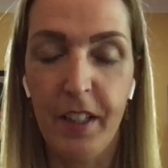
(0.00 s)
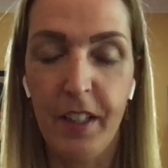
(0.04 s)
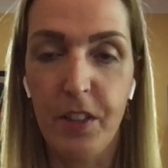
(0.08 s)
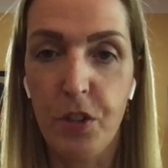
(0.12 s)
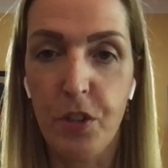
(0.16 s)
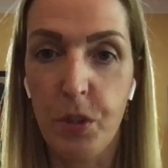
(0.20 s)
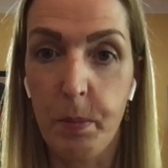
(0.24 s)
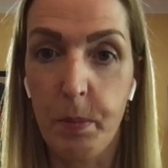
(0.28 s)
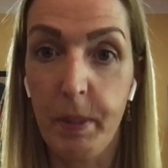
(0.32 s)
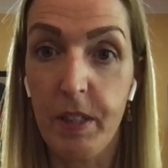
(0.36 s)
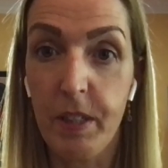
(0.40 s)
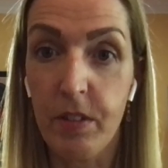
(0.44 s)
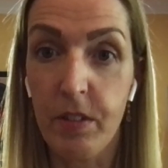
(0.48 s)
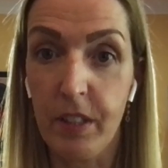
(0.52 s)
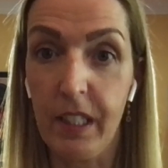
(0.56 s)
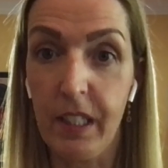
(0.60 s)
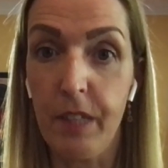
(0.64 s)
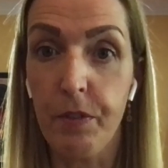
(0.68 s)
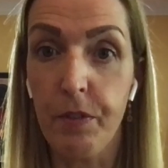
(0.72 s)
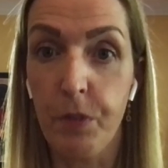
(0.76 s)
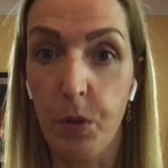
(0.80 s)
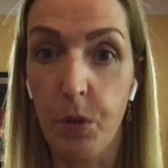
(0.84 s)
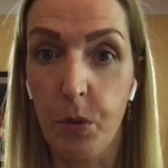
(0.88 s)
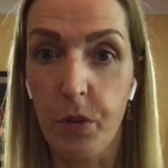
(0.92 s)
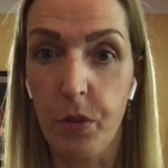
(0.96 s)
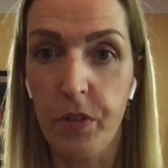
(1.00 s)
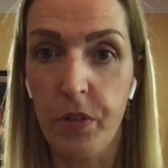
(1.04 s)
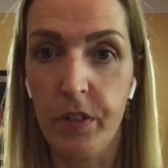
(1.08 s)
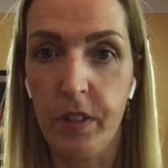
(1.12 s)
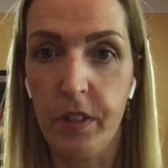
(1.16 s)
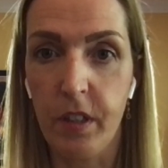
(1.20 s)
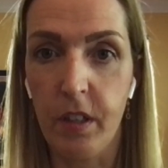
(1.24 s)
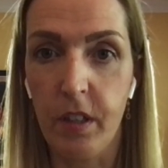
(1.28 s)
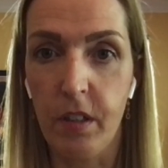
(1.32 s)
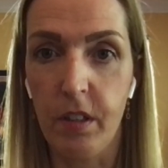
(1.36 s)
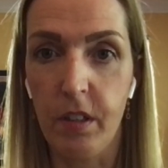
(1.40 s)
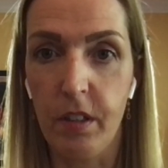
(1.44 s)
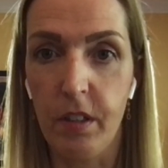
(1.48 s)
And she basically
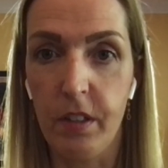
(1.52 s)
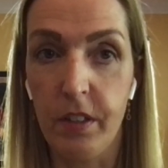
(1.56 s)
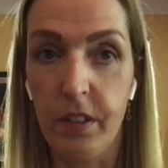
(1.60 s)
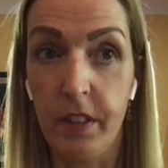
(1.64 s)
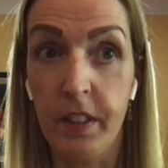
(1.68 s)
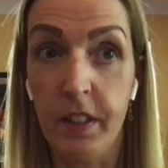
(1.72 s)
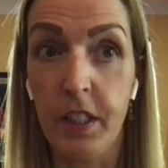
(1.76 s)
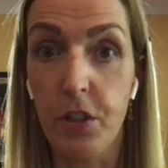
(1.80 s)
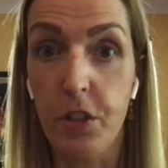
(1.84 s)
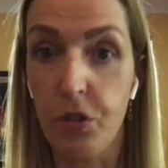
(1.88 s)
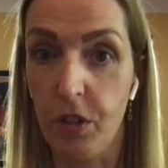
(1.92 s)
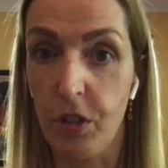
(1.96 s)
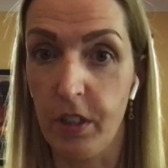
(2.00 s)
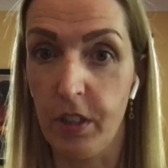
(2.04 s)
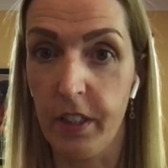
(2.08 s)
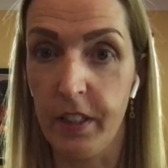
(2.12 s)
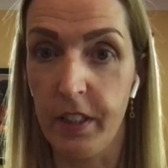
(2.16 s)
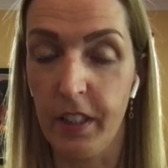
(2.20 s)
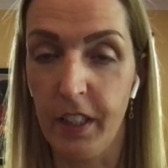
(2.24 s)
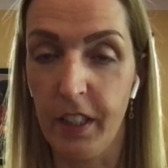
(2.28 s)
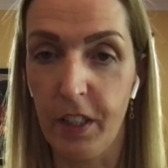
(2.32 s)
forced the Taoiseach,